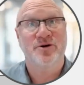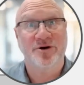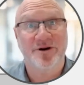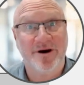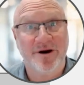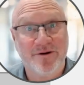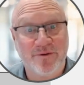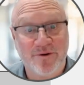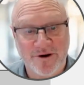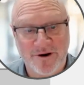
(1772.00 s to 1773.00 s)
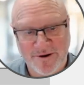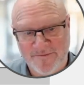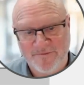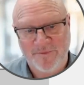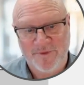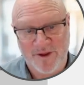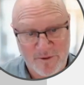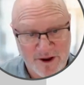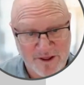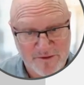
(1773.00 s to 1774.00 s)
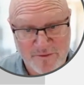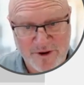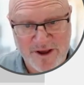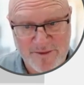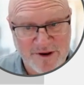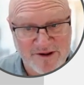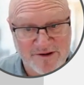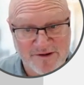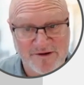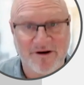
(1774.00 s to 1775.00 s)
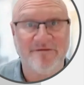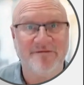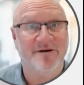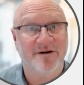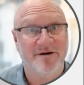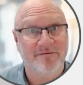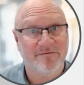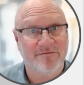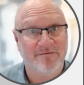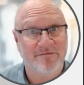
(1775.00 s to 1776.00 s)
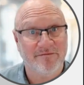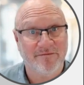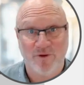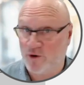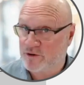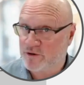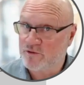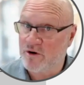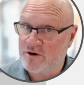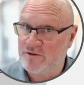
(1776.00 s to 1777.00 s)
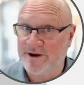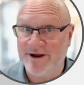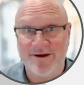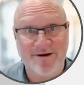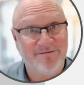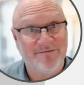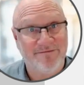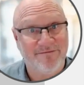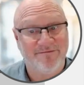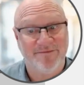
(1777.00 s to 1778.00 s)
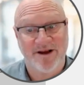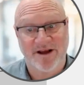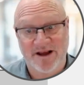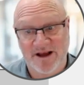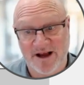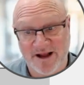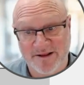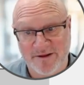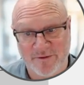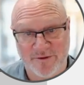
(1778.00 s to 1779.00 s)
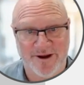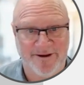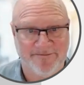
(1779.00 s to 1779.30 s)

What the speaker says: do you know the word? There are 3 pieces of, not crockery, cutlery.